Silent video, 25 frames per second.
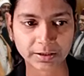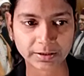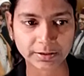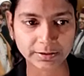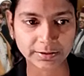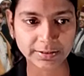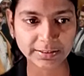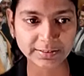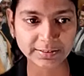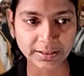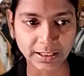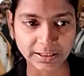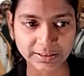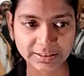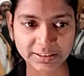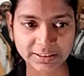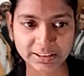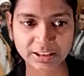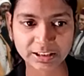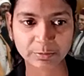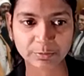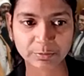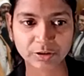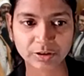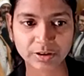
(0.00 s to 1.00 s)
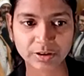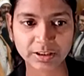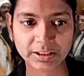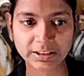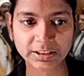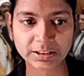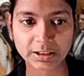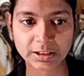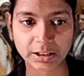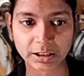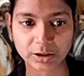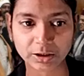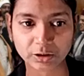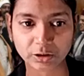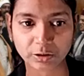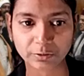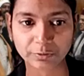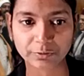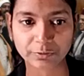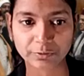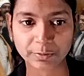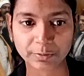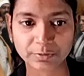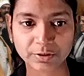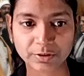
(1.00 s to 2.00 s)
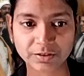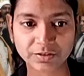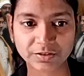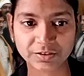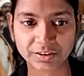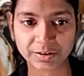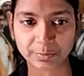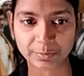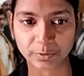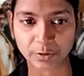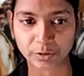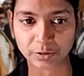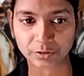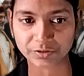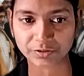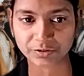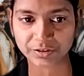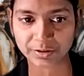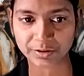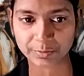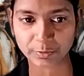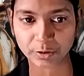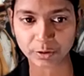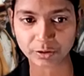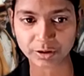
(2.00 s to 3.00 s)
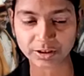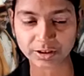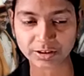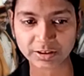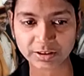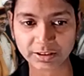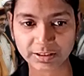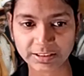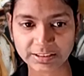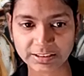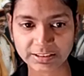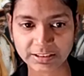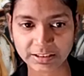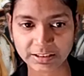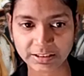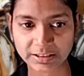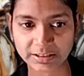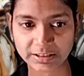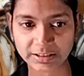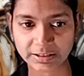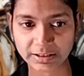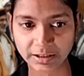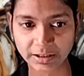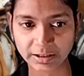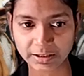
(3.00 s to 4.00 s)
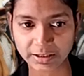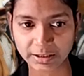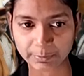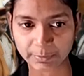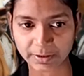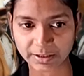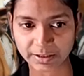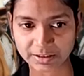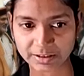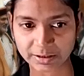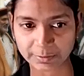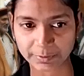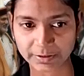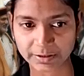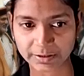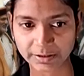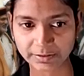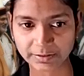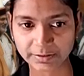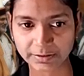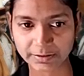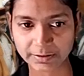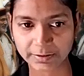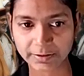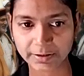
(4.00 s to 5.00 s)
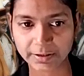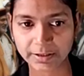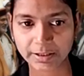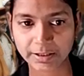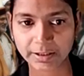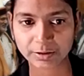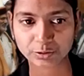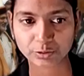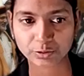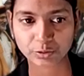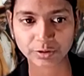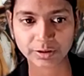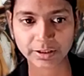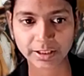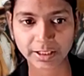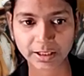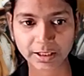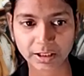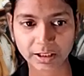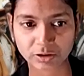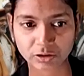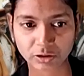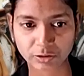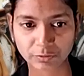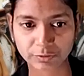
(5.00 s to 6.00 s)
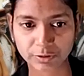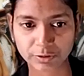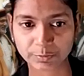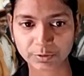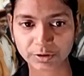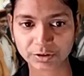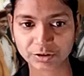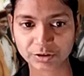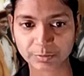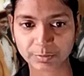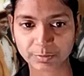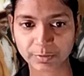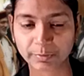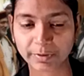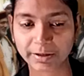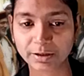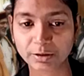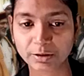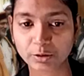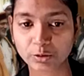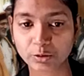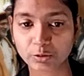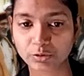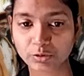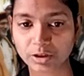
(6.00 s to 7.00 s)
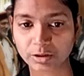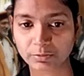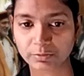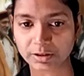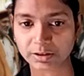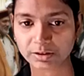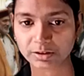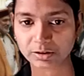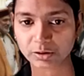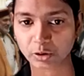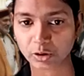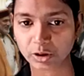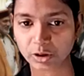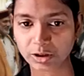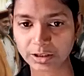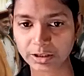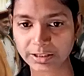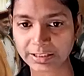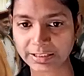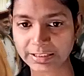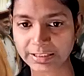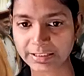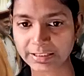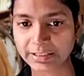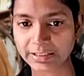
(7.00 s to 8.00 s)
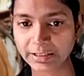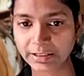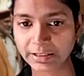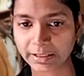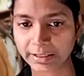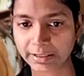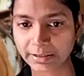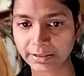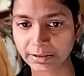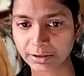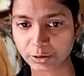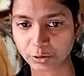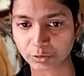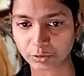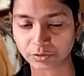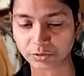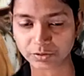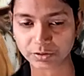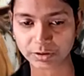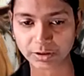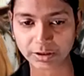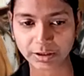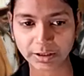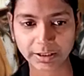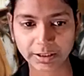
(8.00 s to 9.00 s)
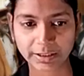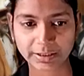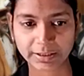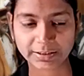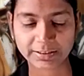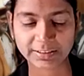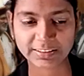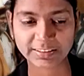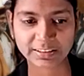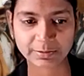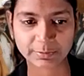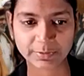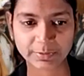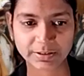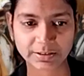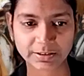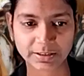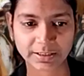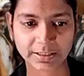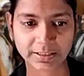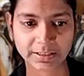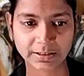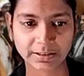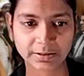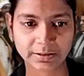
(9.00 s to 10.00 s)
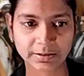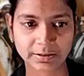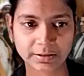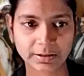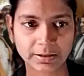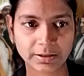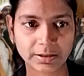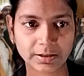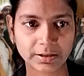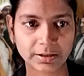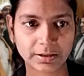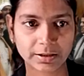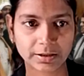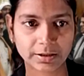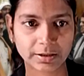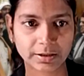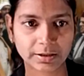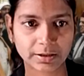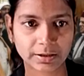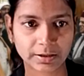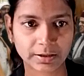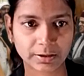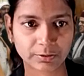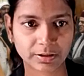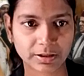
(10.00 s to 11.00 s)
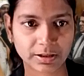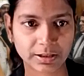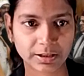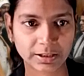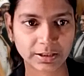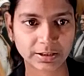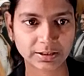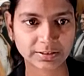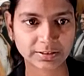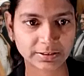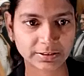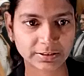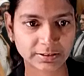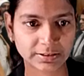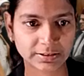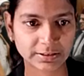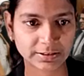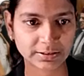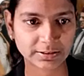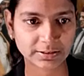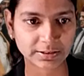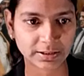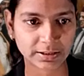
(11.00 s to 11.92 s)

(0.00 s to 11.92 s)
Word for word: this Hatti community is cut off from the Sirmaur. Sirmaur is a region in the Himachal Pradesh. So they cut off from the Sirmaur by two rivers called Giri and Tons. In this image again, you can clearly see these